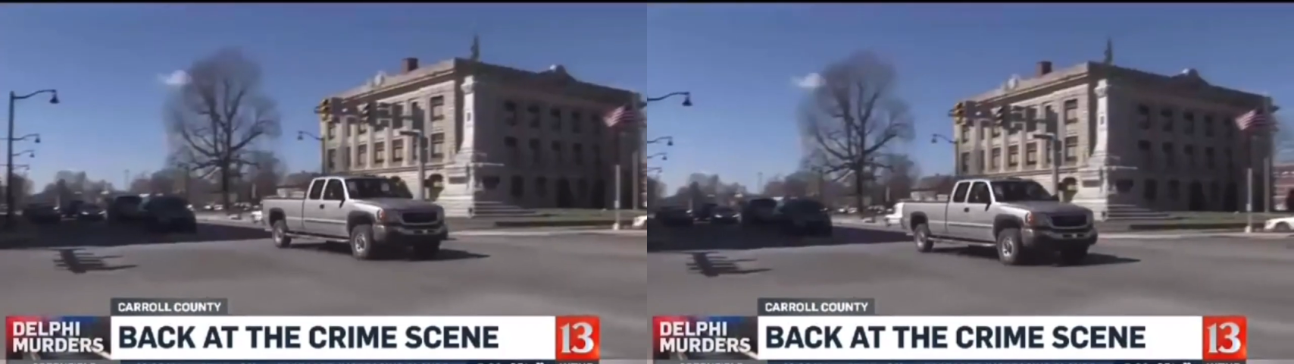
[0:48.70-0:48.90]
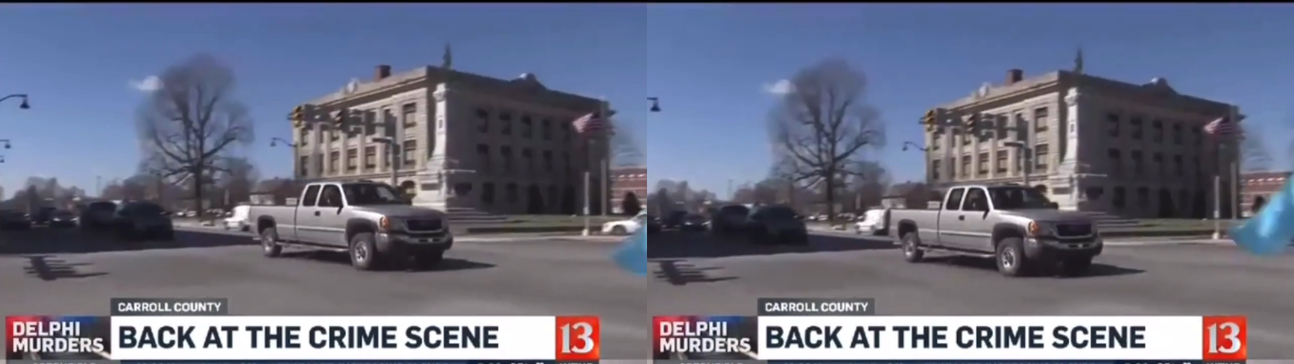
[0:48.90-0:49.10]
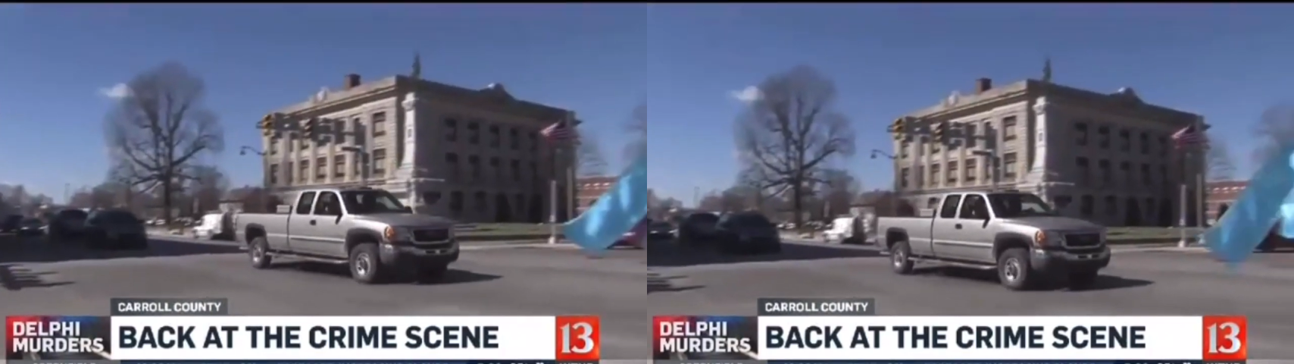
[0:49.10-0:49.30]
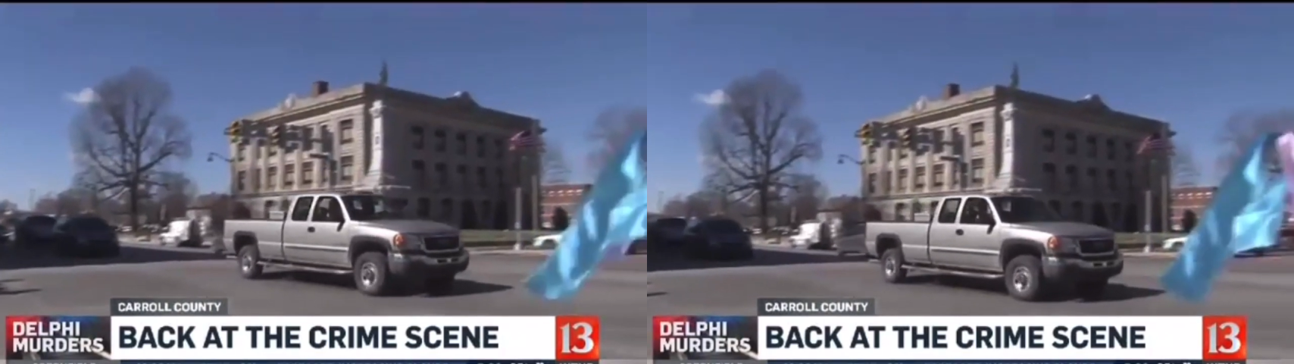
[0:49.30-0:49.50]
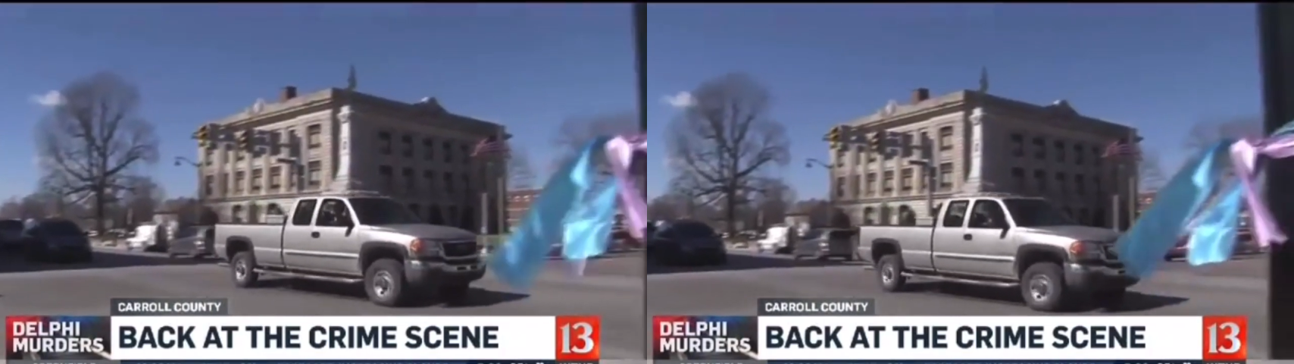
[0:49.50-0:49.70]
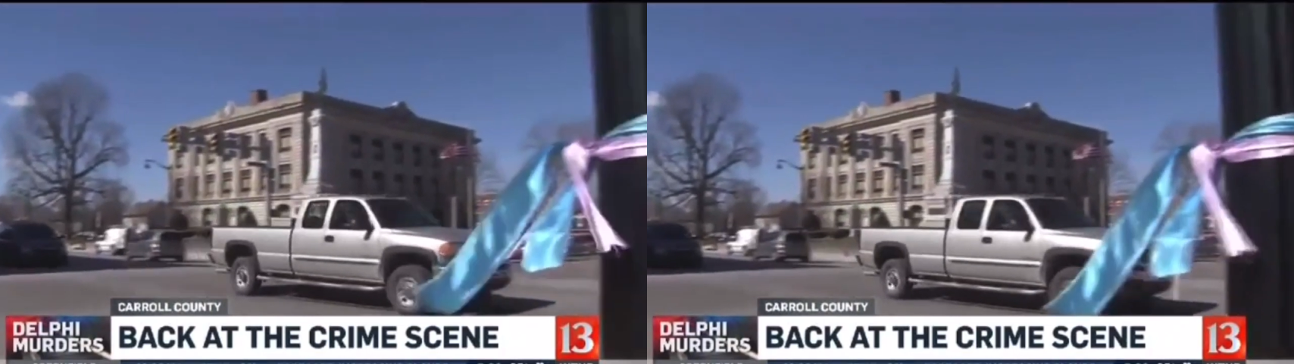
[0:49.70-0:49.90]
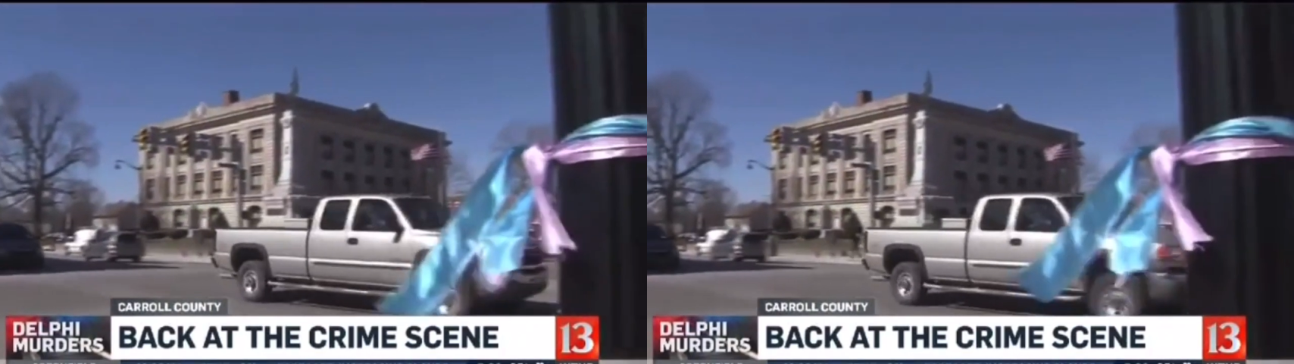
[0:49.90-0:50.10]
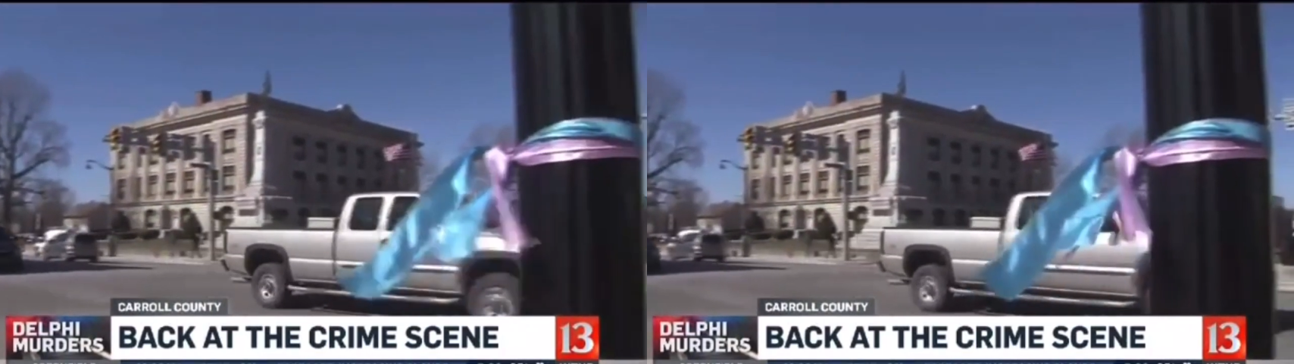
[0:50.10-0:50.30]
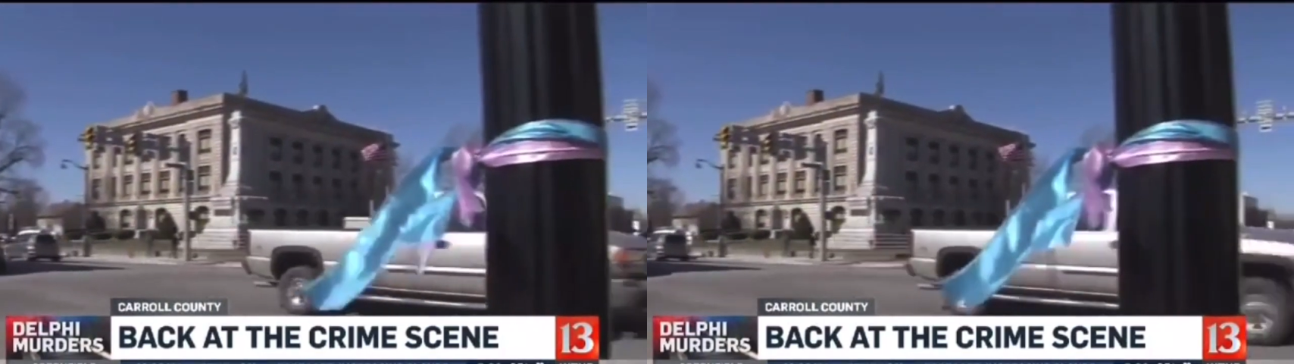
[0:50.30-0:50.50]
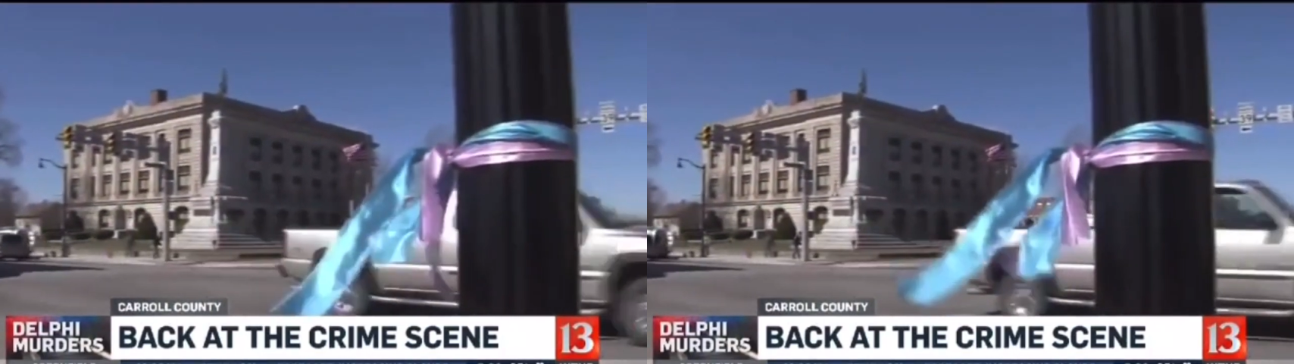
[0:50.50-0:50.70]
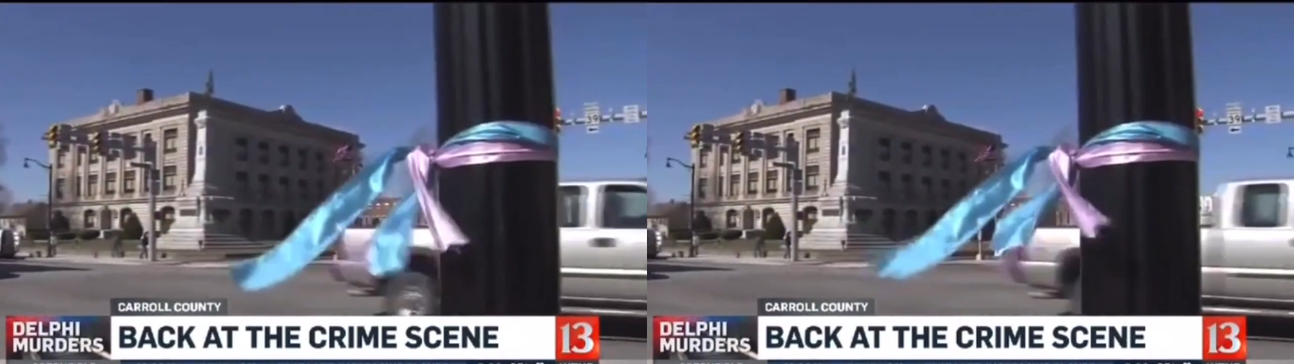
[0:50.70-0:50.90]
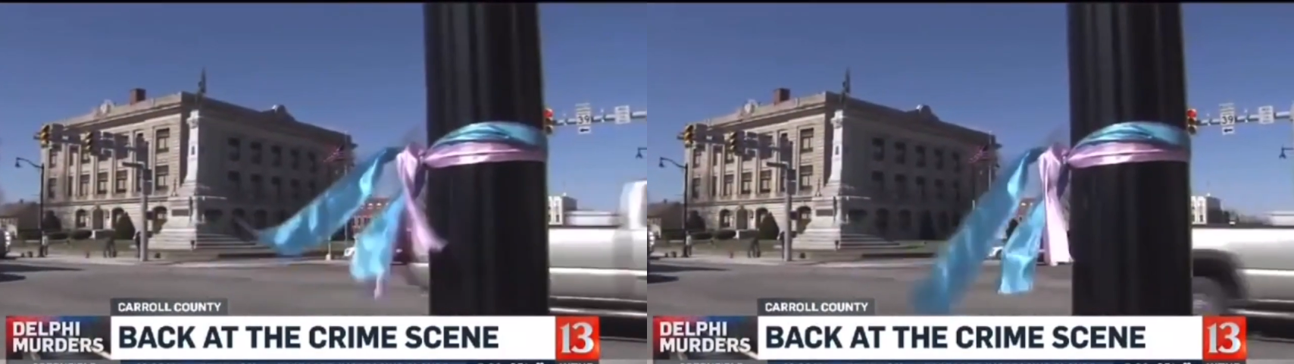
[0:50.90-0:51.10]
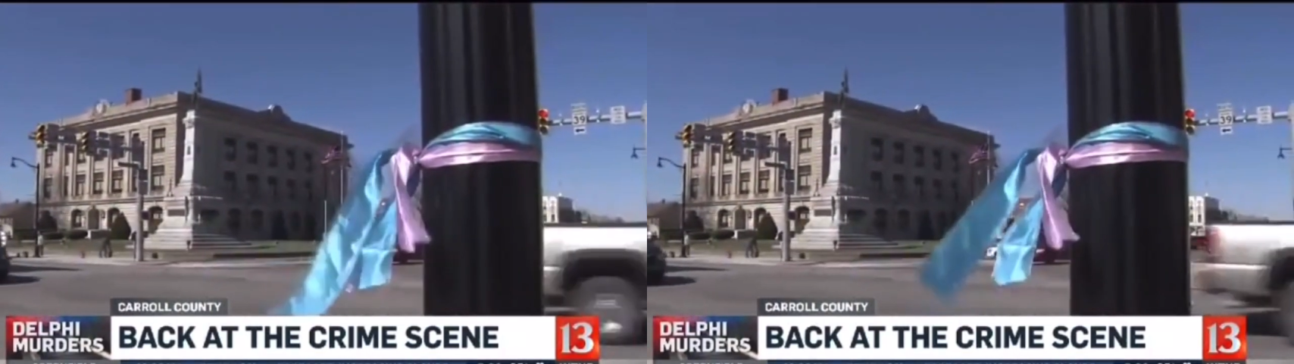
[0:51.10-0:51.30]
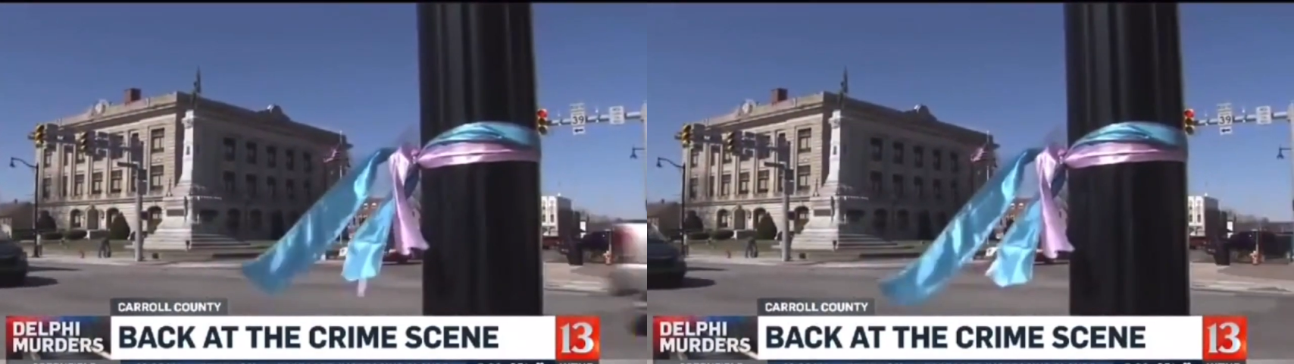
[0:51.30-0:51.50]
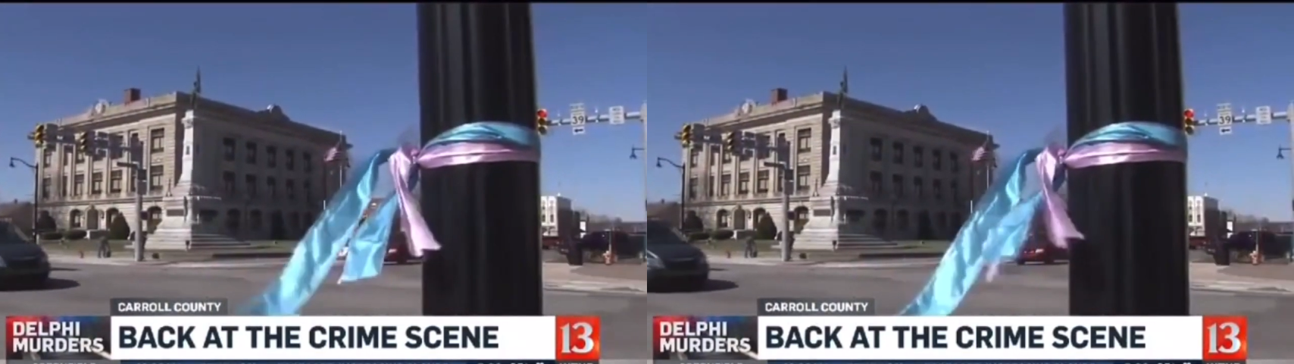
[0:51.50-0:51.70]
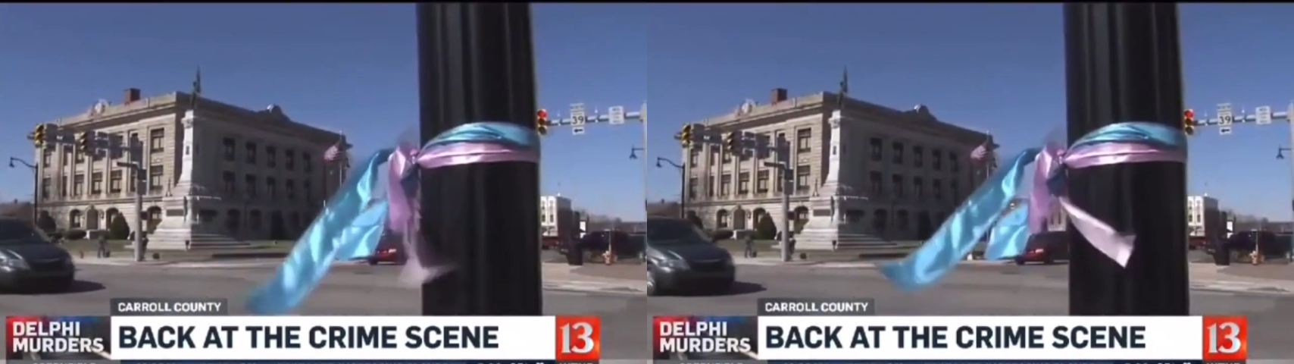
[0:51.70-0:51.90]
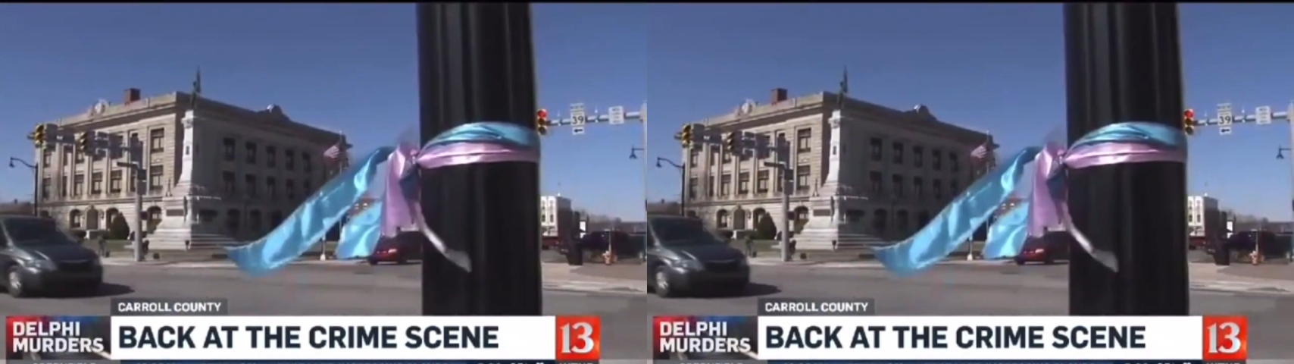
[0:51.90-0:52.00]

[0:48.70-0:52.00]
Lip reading: (no speaker visible)